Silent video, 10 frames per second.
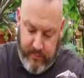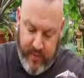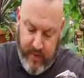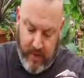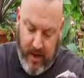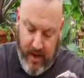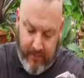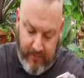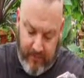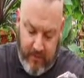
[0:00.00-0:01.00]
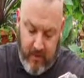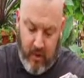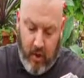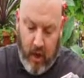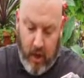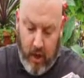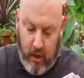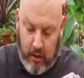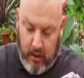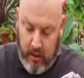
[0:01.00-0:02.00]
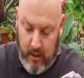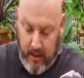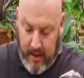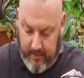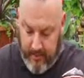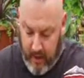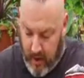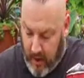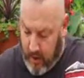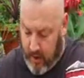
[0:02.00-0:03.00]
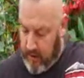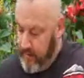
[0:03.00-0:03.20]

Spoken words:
peel off all of our